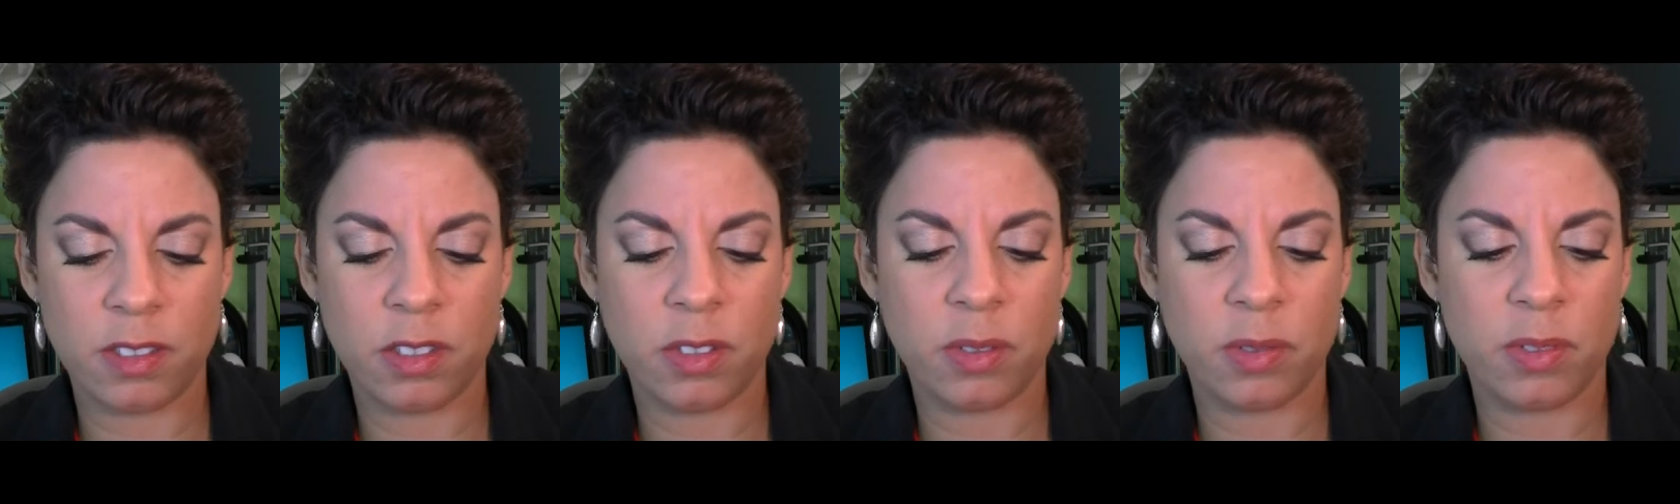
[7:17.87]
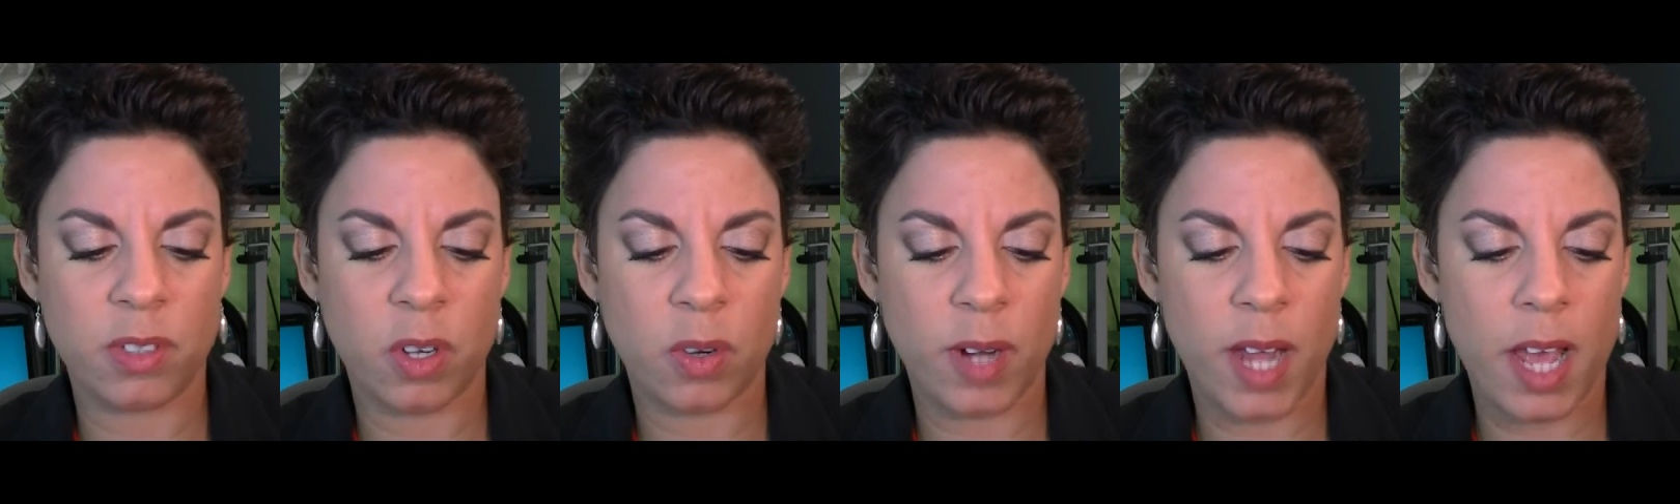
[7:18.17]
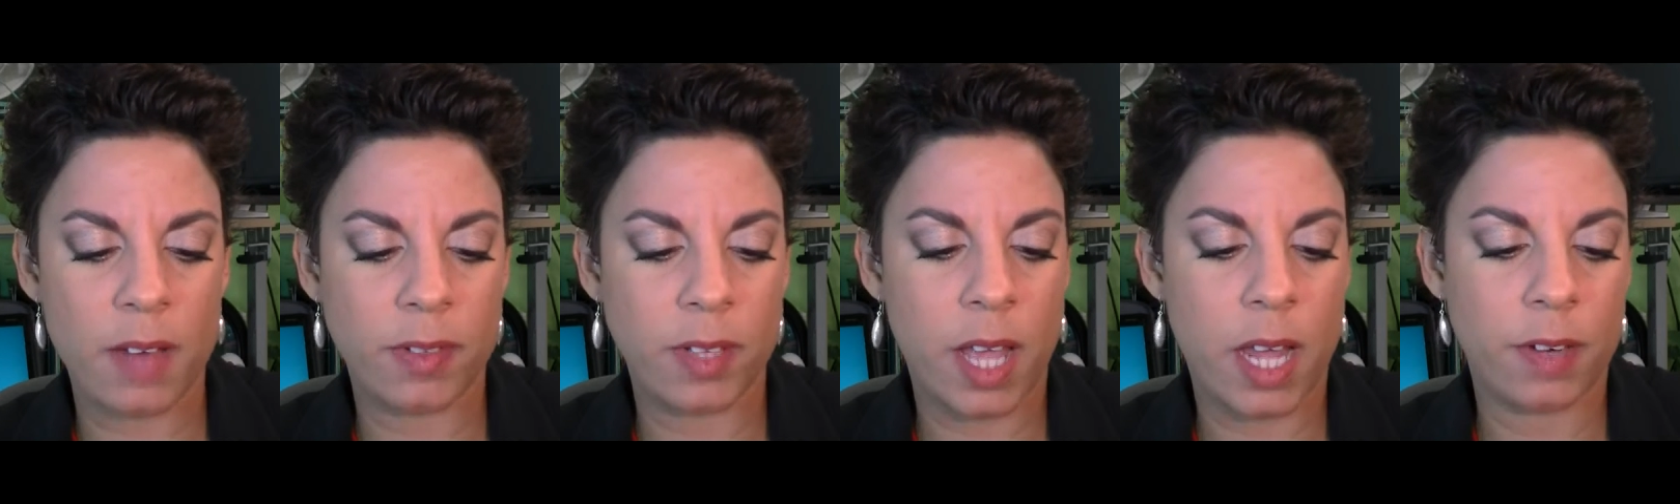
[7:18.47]
You don't
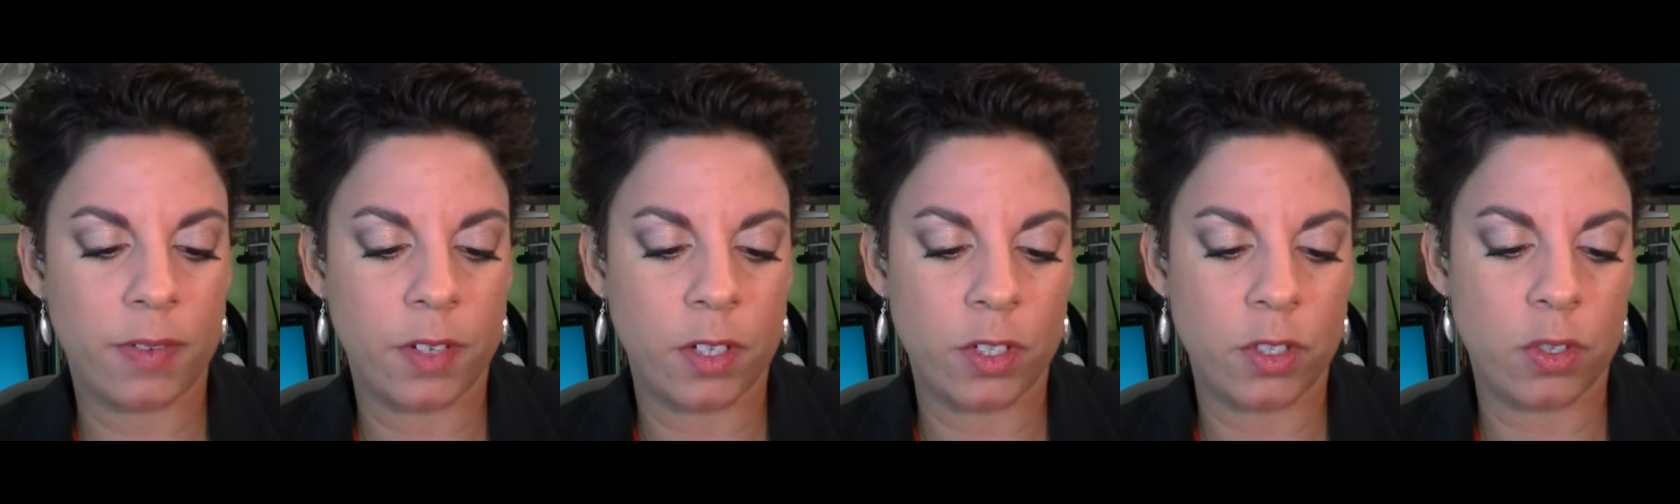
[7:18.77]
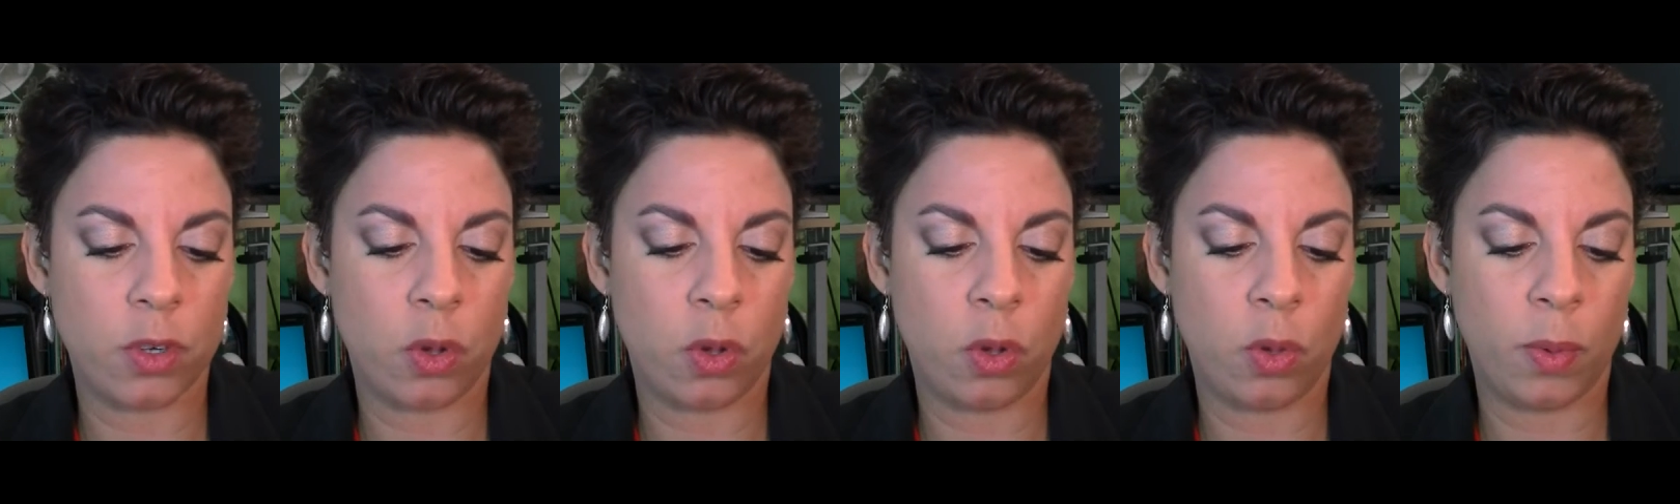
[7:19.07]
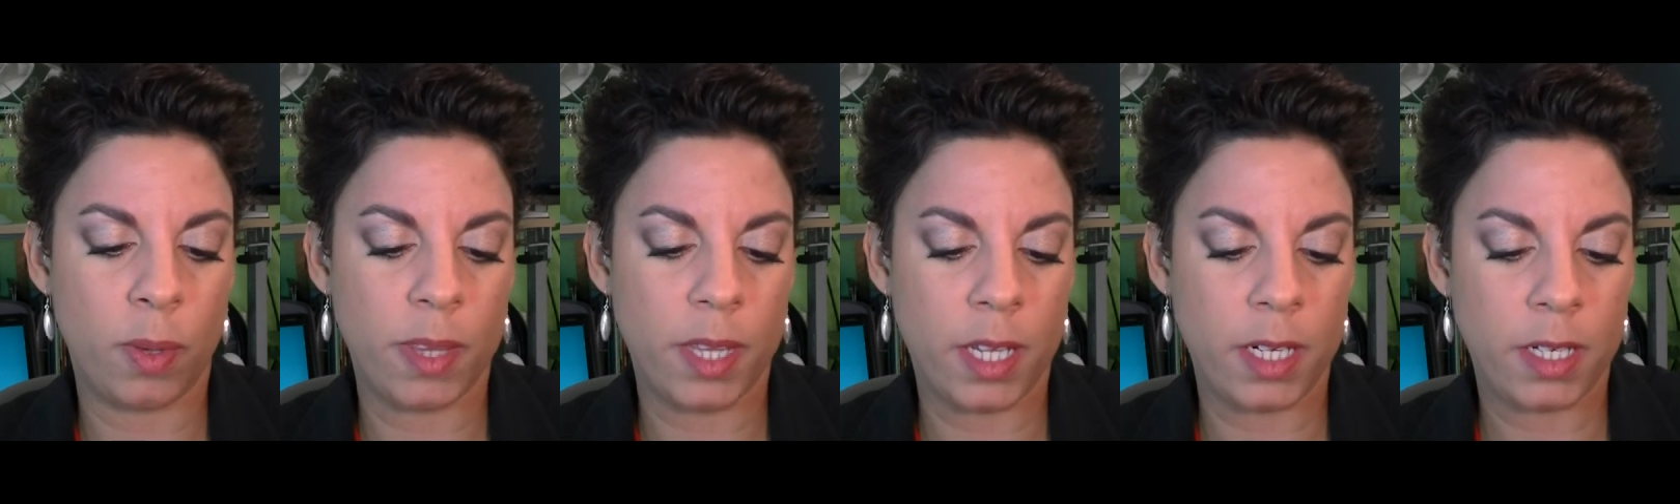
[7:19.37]
have a lot of
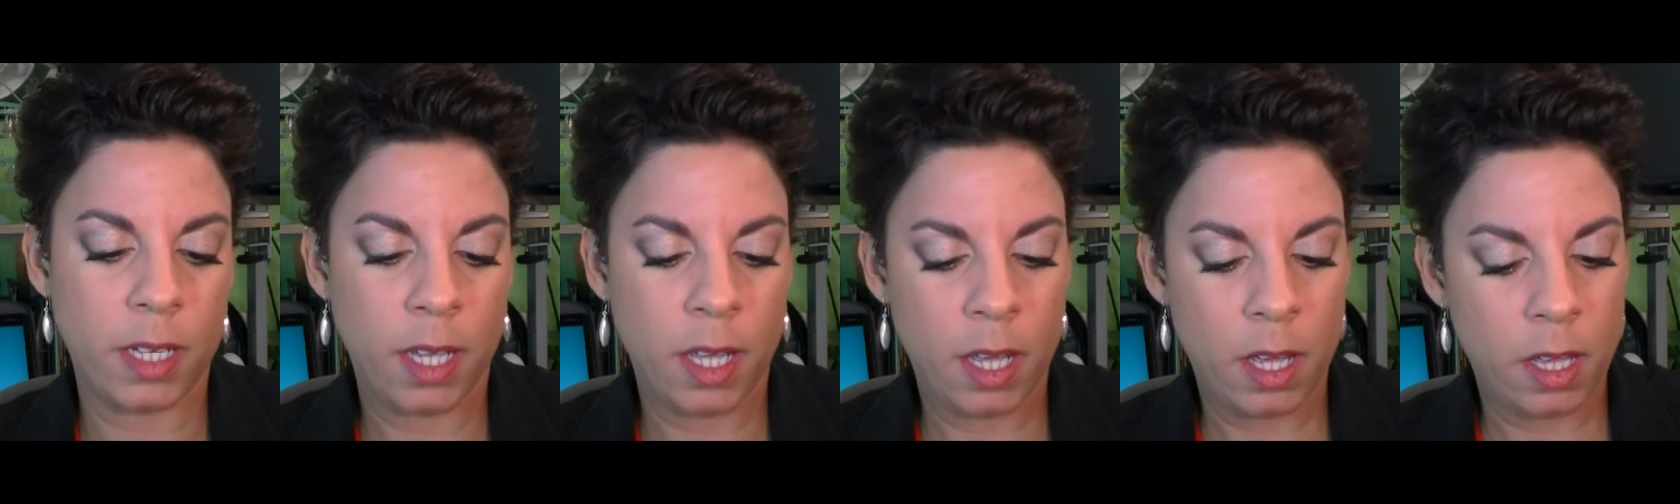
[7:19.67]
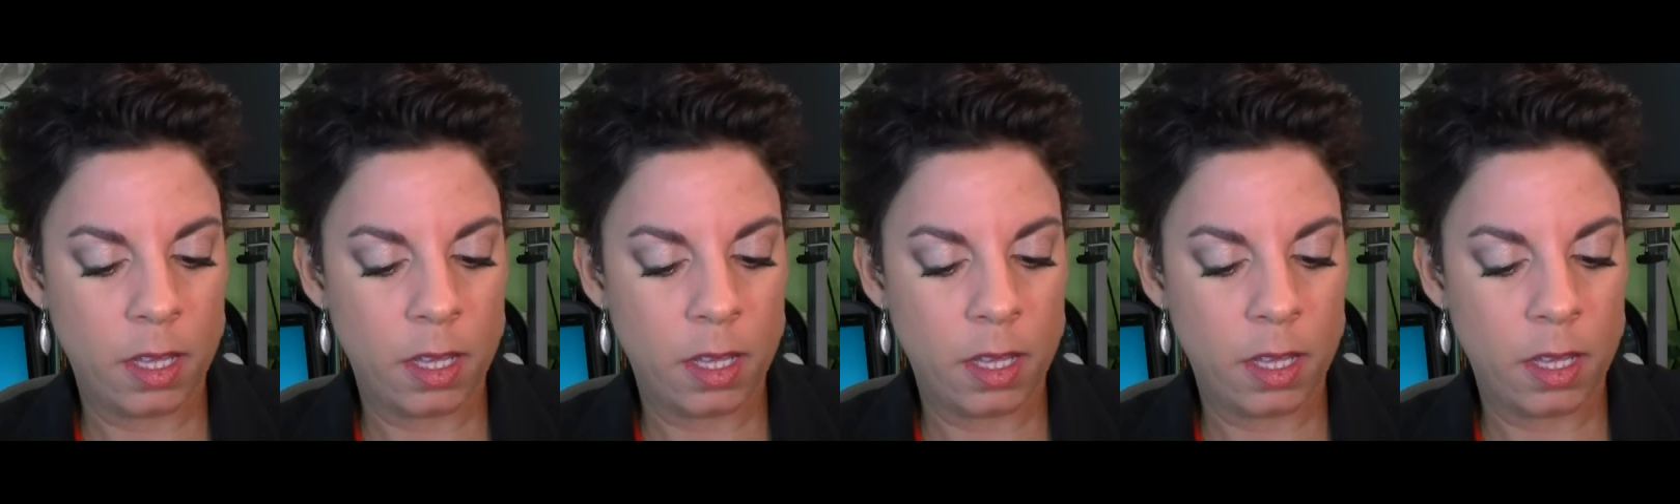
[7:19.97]
control with it.